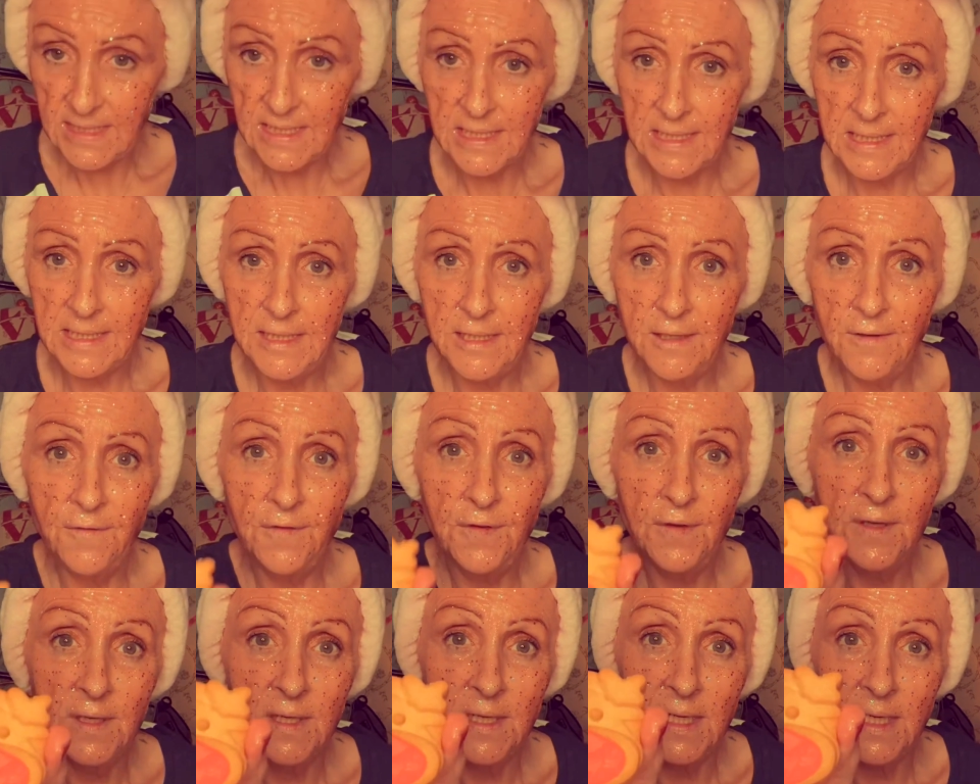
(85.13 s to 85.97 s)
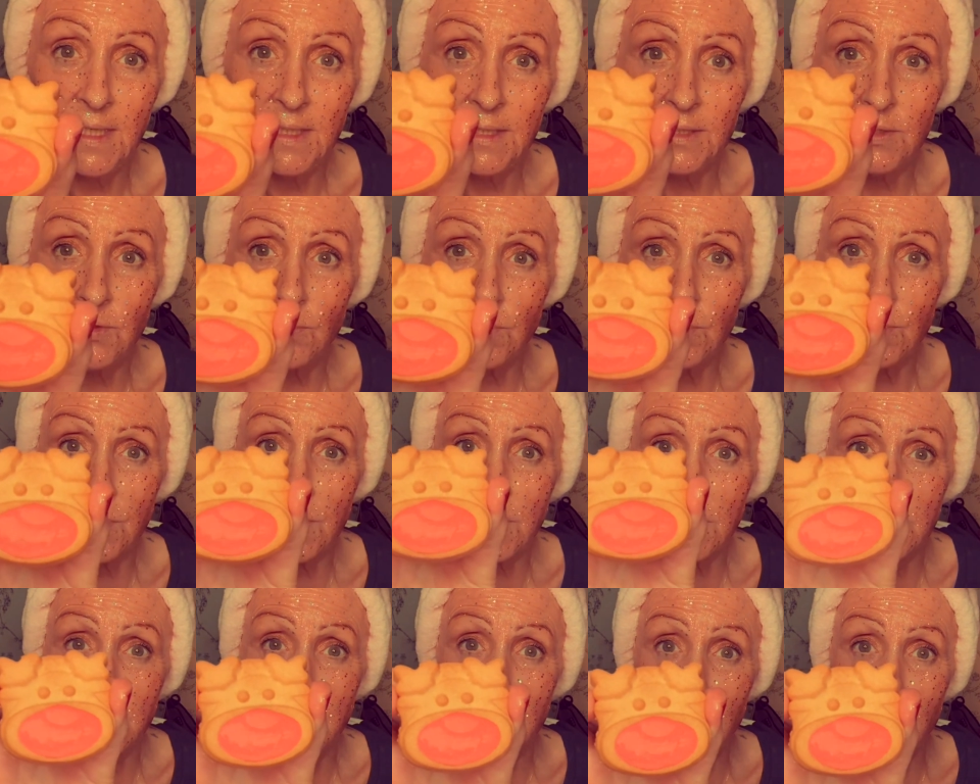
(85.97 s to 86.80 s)
have a little
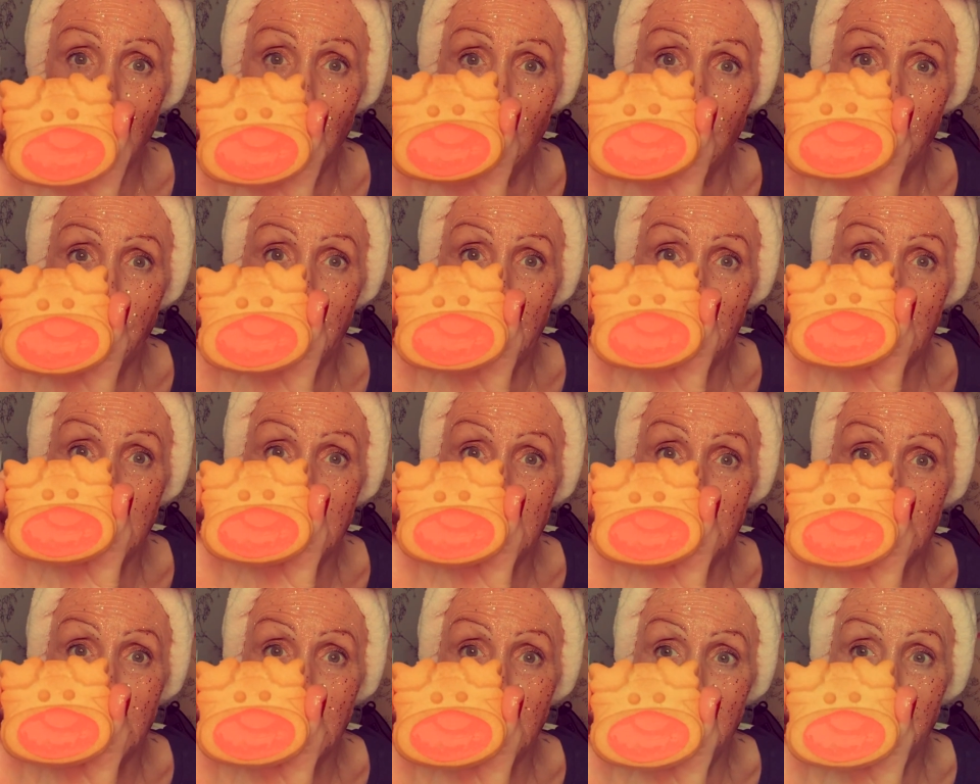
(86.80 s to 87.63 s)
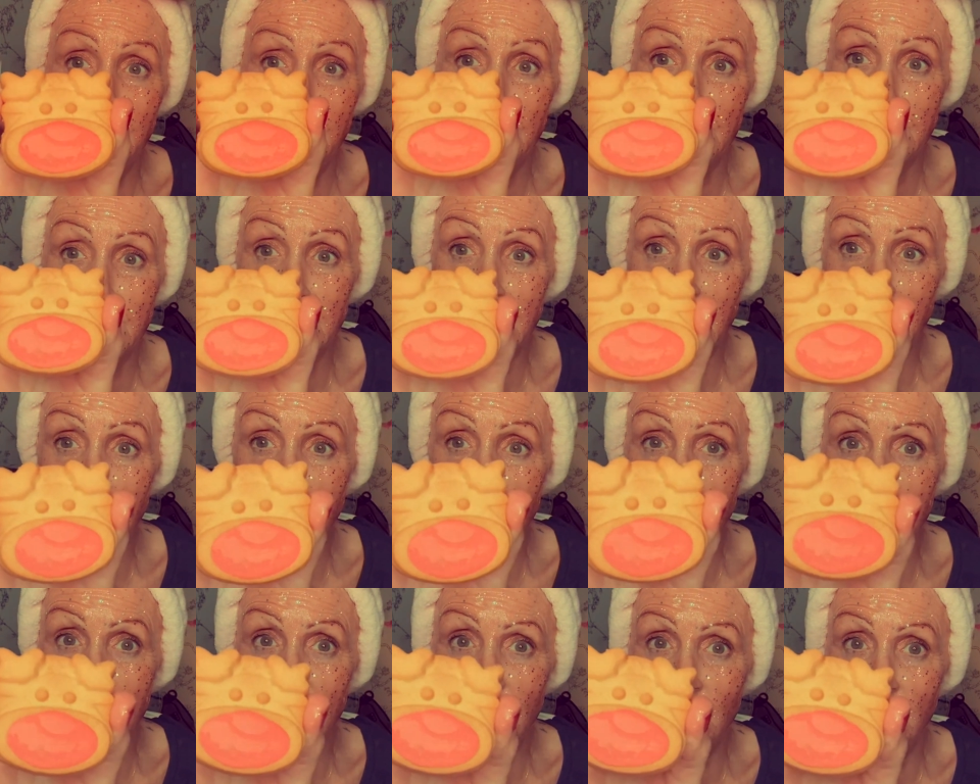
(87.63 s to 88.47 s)
shortbread type biscuit
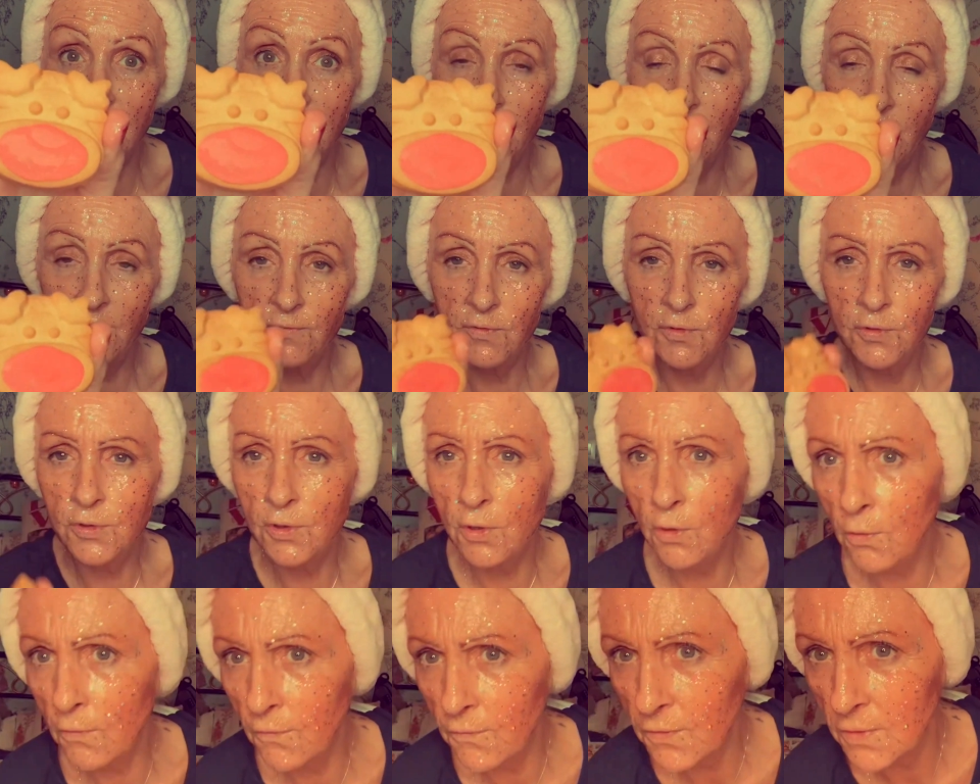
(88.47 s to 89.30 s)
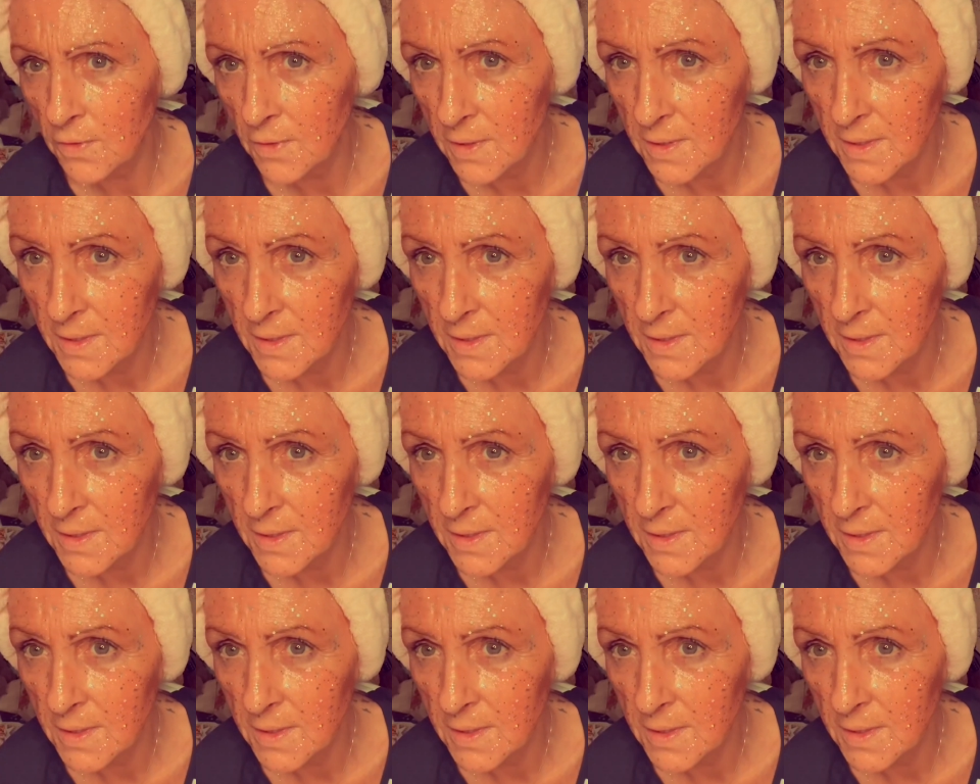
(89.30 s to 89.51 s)
in the shape of Rudolph.